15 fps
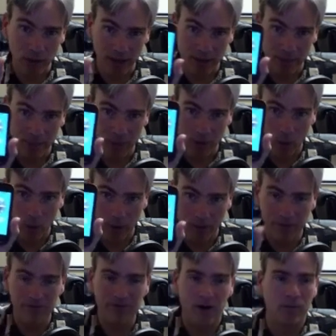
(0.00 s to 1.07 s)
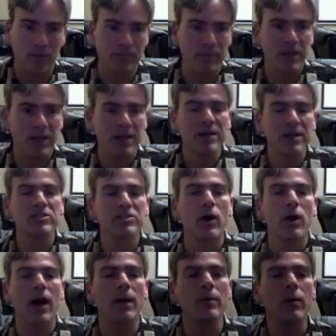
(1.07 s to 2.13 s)
and enter it on the phone.
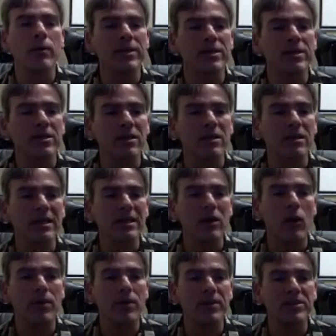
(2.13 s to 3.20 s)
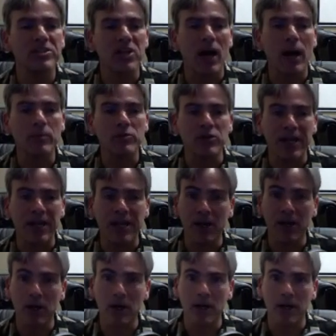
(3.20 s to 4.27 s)
So I'm going to click on this
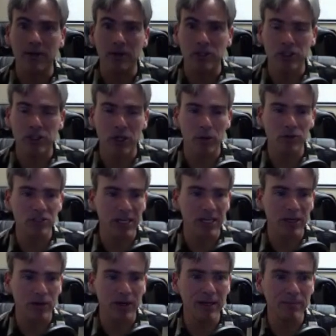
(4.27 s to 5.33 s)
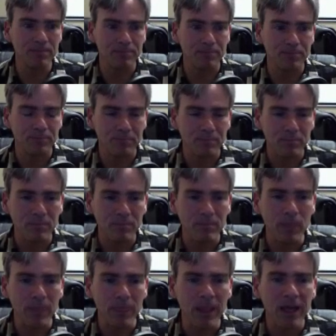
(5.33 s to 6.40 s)
option here under Show Secret,
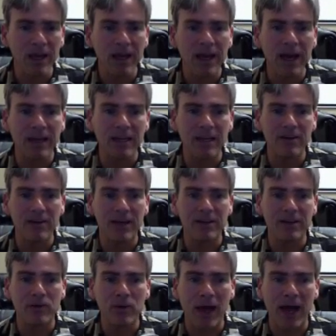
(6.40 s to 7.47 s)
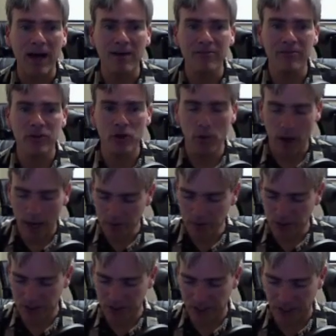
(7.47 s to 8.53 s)
and you have
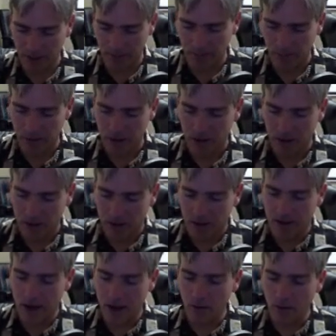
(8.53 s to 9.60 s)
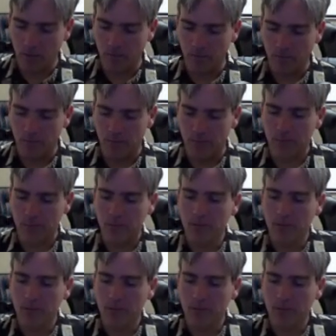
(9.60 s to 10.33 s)
two options here. Now,